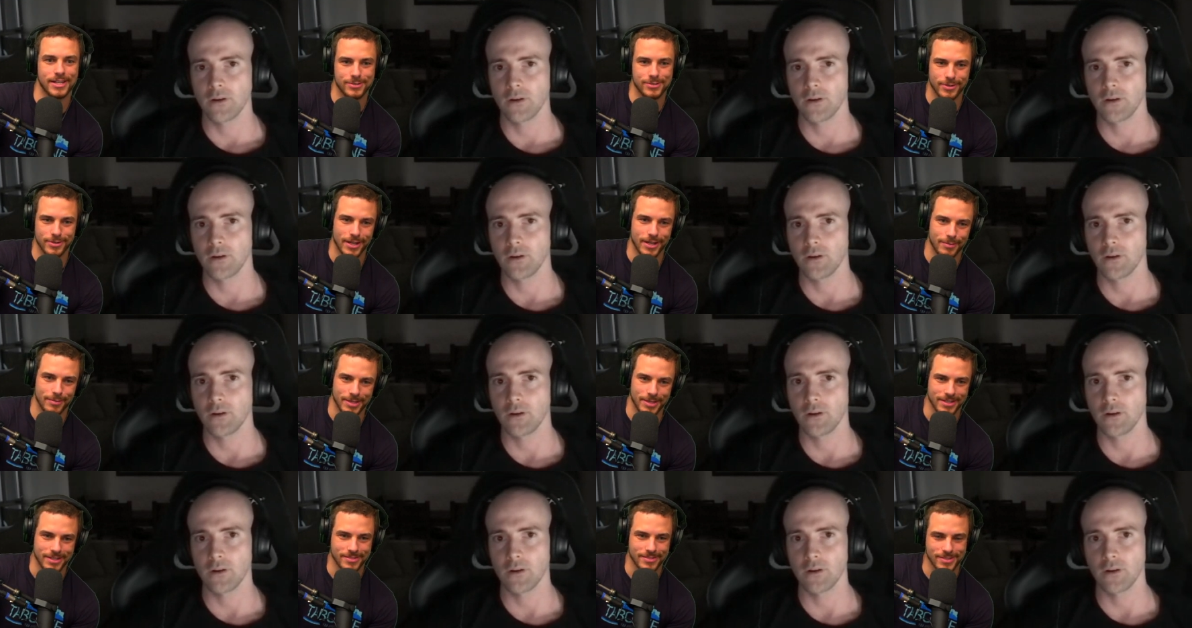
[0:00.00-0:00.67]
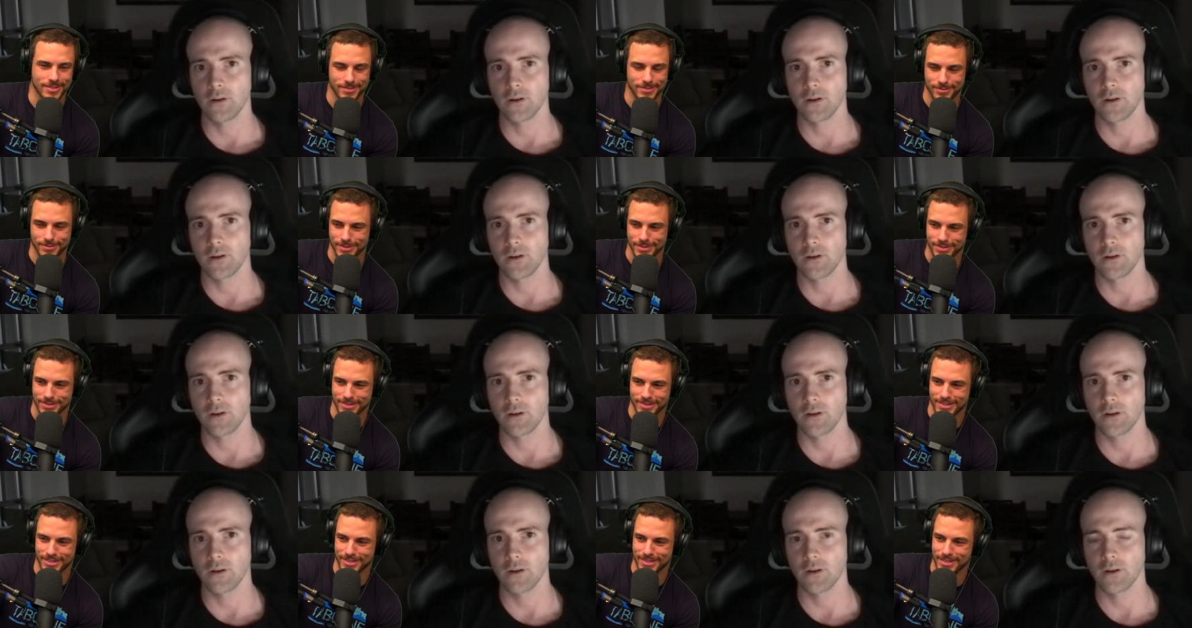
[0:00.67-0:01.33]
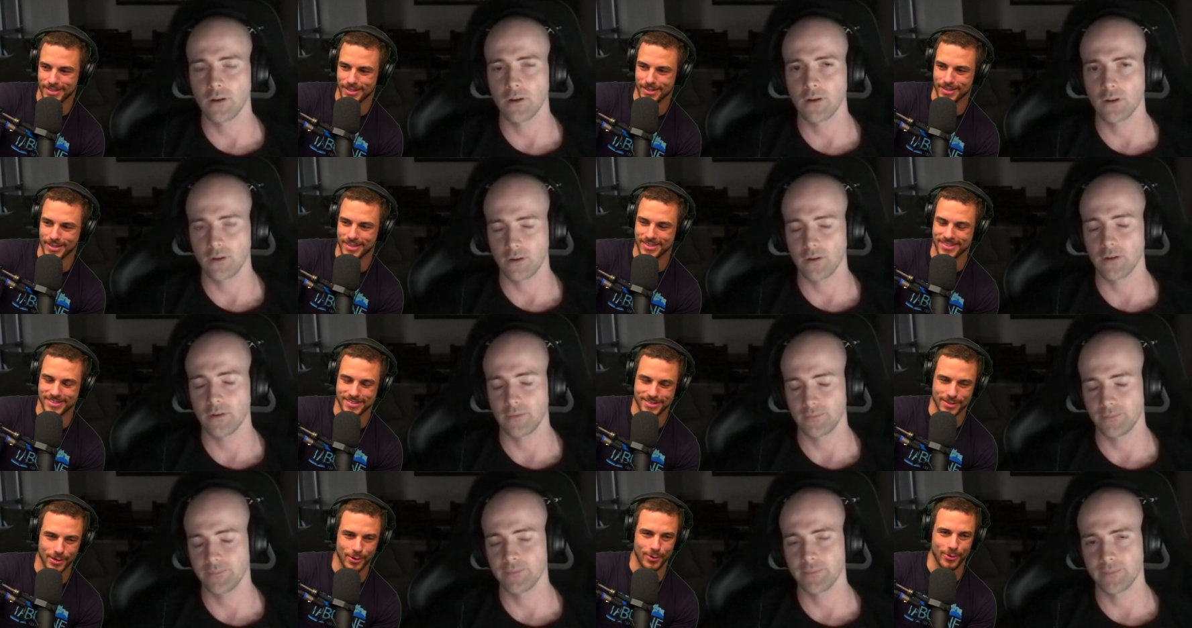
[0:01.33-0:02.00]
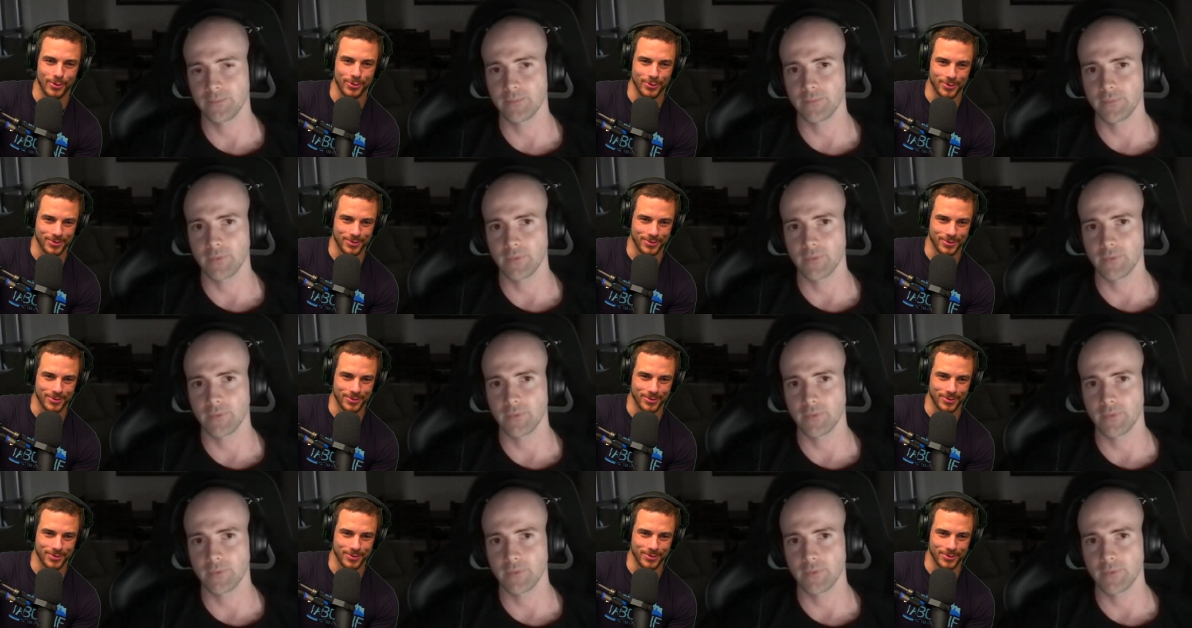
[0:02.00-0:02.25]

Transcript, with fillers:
Speaker 1: right? I mean, that's that's the whole